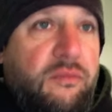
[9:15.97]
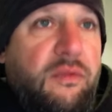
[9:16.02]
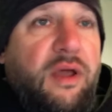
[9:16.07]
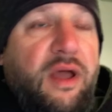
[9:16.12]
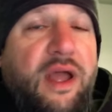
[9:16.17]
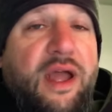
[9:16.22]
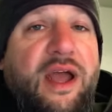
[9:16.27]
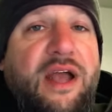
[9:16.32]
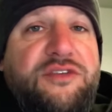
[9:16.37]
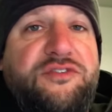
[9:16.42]

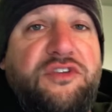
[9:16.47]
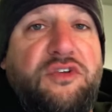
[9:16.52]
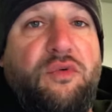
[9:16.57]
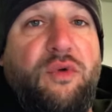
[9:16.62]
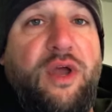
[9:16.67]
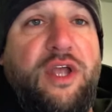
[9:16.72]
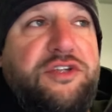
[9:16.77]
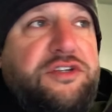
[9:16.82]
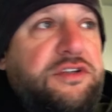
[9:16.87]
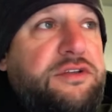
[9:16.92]
I asked the
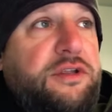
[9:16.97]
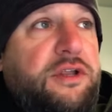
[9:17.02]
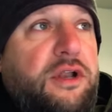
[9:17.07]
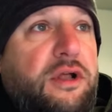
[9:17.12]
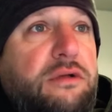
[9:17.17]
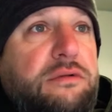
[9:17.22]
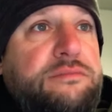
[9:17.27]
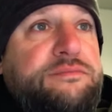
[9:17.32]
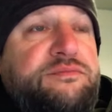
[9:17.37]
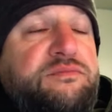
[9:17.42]
question, you
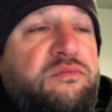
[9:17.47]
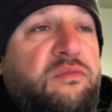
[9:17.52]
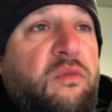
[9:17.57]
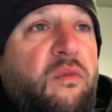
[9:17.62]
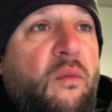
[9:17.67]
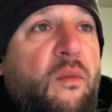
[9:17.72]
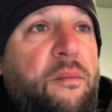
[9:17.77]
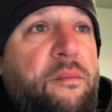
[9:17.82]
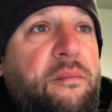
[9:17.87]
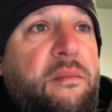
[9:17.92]
know,
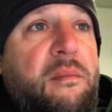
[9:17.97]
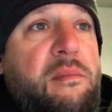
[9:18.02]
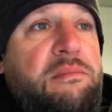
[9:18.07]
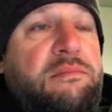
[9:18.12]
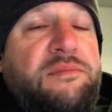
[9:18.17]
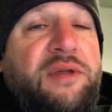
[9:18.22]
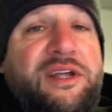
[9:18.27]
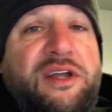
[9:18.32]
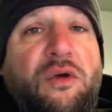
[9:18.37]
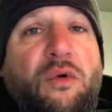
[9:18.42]

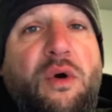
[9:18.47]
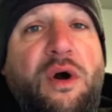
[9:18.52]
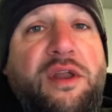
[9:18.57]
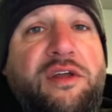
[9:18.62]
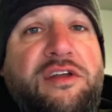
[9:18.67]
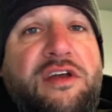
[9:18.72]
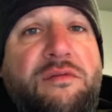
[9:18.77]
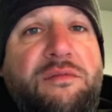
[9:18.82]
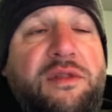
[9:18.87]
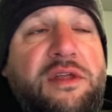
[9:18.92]
I got water
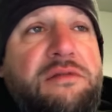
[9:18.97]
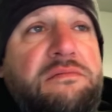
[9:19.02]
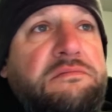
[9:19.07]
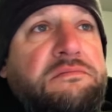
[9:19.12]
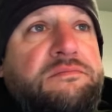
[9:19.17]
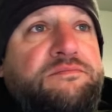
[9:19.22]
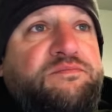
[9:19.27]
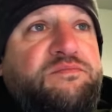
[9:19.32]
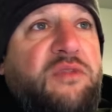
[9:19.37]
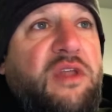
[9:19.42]
coming in,
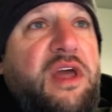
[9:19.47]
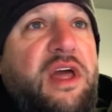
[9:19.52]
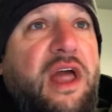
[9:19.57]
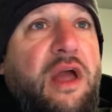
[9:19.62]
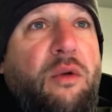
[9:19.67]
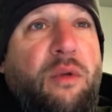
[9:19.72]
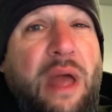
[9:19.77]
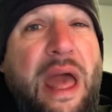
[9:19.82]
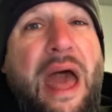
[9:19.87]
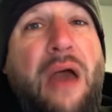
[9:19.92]
and
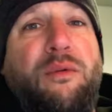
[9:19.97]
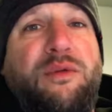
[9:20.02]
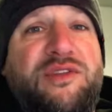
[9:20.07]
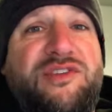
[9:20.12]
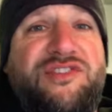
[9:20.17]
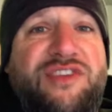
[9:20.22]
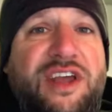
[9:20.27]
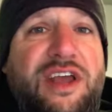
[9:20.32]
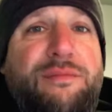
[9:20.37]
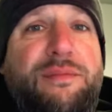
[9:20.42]
I, I would
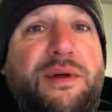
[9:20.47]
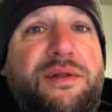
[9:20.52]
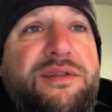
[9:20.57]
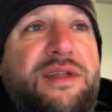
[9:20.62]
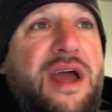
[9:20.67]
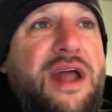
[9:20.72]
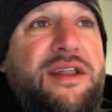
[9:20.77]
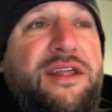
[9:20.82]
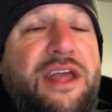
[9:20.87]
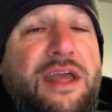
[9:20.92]
say about
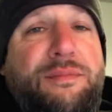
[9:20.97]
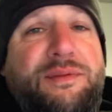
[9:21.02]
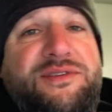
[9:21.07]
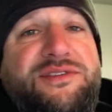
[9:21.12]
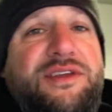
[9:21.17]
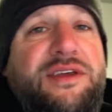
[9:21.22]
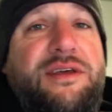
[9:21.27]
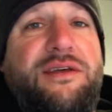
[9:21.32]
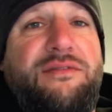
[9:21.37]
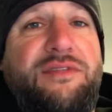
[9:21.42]
ninety-eight
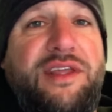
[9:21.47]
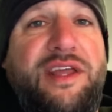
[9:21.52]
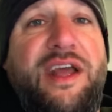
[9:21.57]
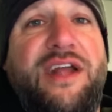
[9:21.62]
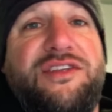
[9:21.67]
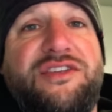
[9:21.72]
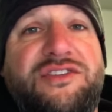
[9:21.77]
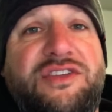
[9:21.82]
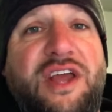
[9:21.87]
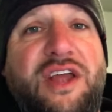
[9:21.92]
percent of the
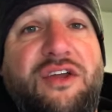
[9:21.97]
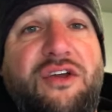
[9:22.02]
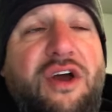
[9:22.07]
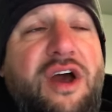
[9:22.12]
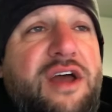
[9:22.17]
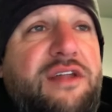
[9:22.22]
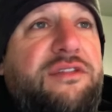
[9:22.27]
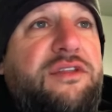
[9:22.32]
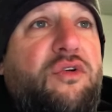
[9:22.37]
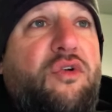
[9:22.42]
answers I
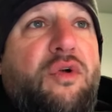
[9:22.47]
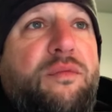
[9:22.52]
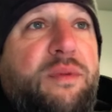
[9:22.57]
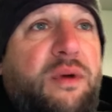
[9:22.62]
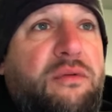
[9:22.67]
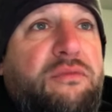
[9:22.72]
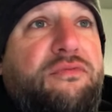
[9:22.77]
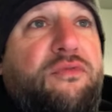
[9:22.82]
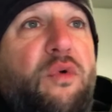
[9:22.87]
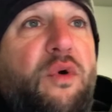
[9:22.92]
got, and there were
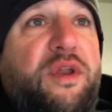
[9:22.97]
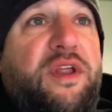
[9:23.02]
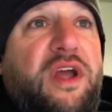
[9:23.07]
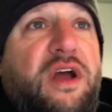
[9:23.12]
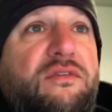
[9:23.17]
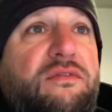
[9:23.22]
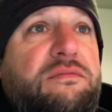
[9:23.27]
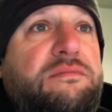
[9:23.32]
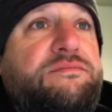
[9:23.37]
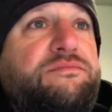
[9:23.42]
about forty
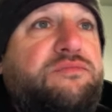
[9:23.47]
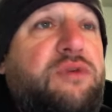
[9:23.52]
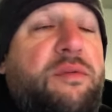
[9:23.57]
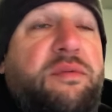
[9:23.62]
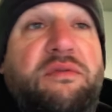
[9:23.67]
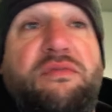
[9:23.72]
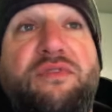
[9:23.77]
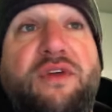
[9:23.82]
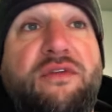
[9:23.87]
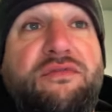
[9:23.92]
of them,
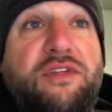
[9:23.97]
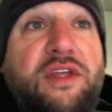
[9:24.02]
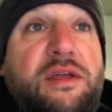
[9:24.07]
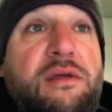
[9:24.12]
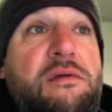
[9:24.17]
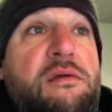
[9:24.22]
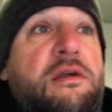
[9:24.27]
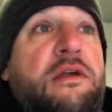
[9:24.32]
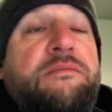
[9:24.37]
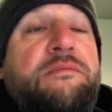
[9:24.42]
probably fifty,
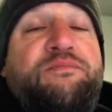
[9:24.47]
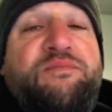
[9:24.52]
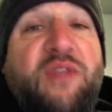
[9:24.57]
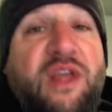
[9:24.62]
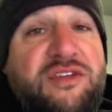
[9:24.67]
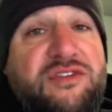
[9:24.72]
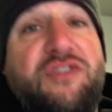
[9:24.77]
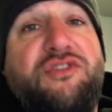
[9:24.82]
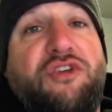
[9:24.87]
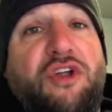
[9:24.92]

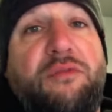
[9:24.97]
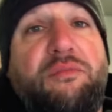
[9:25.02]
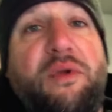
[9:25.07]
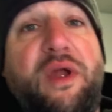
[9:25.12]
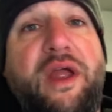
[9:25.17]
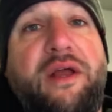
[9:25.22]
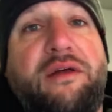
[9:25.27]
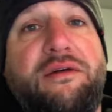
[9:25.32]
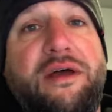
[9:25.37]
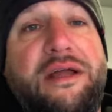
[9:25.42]
it's the third
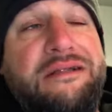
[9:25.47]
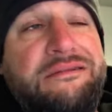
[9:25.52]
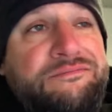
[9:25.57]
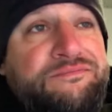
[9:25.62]
brake light.